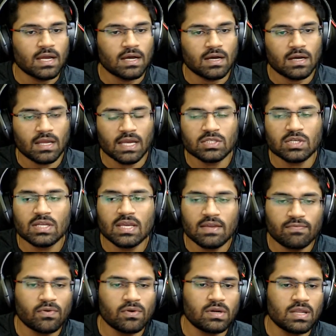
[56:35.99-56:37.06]

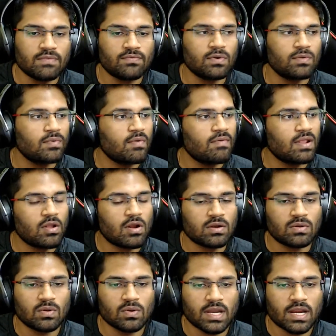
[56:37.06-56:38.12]
Actually, e4, d4 we will
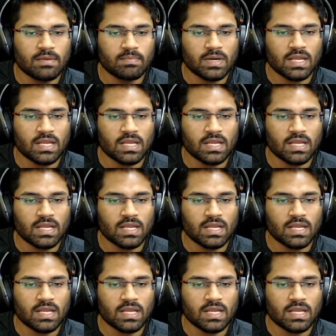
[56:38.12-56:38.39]
not look at,